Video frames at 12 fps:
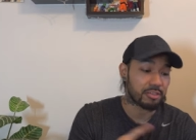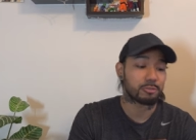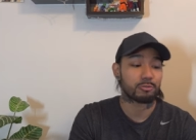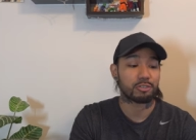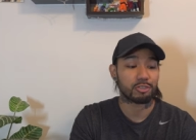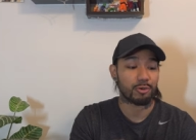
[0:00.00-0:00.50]
this
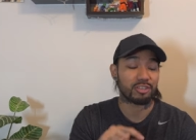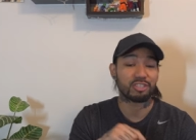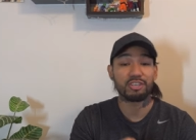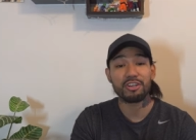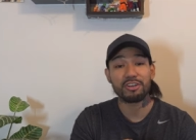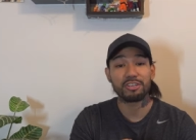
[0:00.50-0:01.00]
one destroys
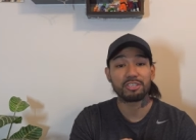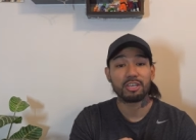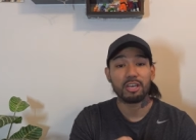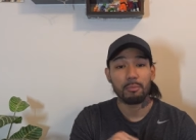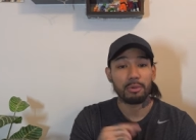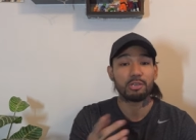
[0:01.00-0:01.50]
yours,
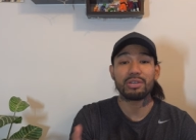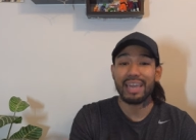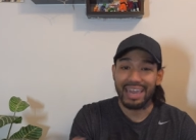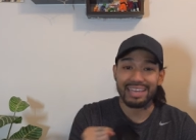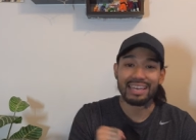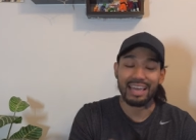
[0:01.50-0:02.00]
but you
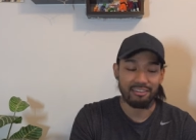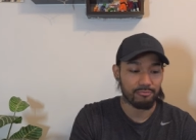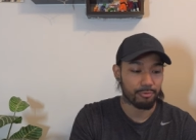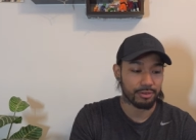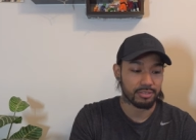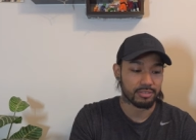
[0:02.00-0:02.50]
gain life
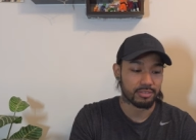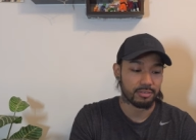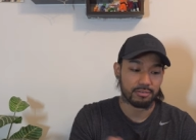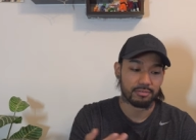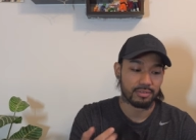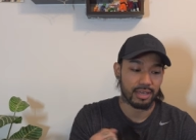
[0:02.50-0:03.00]
points,
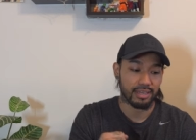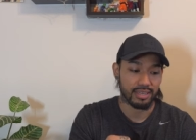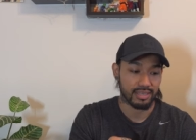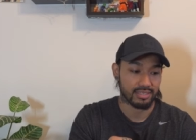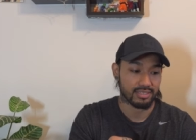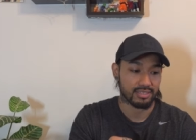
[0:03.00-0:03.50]
so I
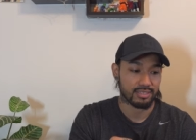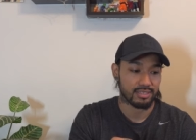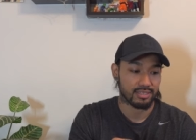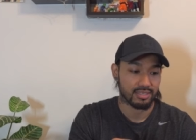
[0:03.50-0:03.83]
guess.